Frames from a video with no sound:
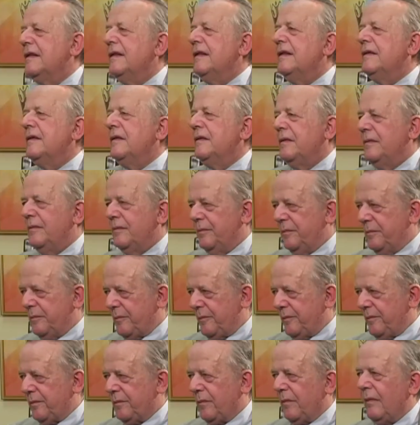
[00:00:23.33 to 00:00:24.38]
Well, in other
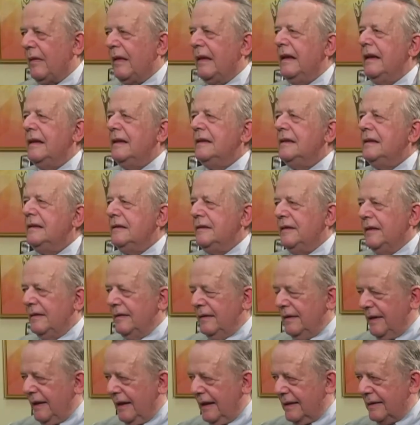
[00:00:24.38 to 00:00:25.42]
words, all the atoms
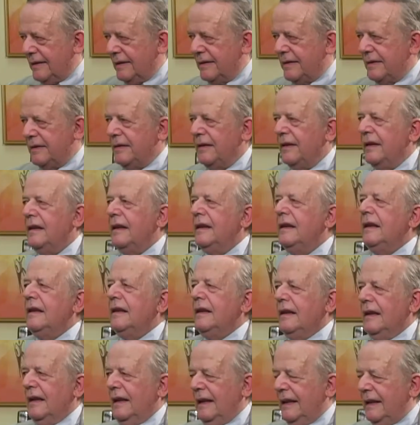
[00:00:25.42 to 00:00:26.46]
and molecules that we
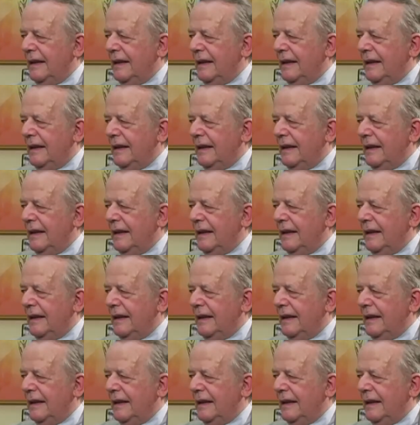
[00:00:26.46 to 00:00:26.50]
created,